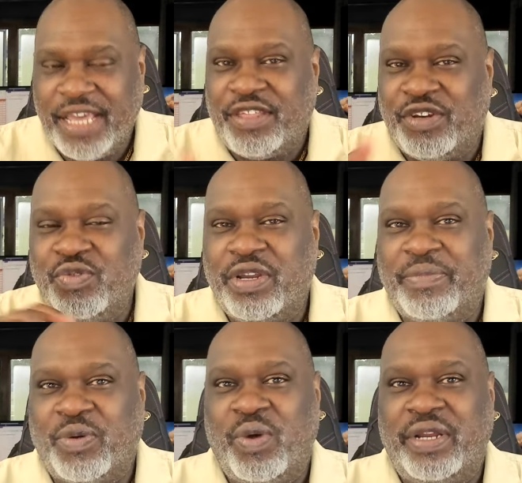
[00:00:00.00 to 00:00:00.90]
The new
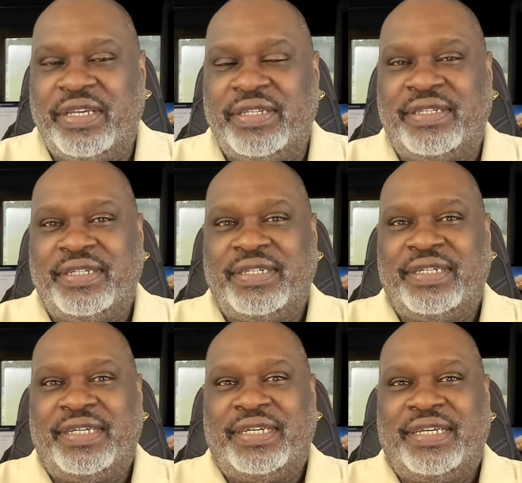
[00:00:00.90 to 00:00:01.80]
number one is
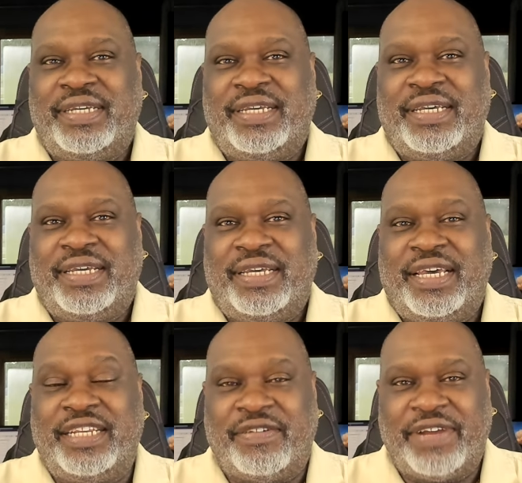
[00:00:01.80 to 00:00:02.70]

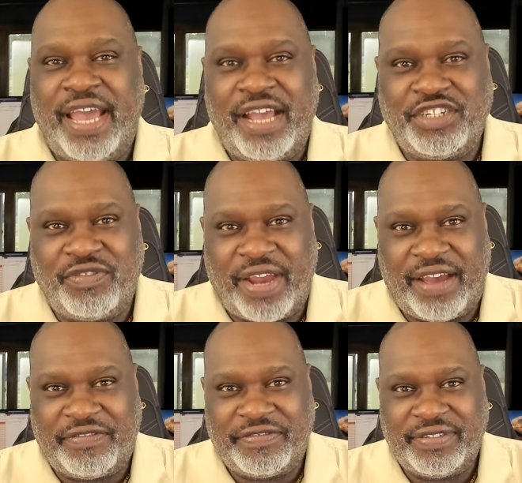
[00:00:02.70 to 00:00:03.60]
Hedera
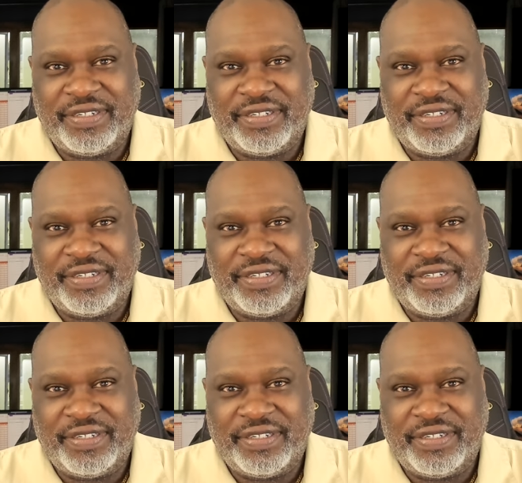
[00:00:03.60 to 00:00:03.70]
Hashgraph.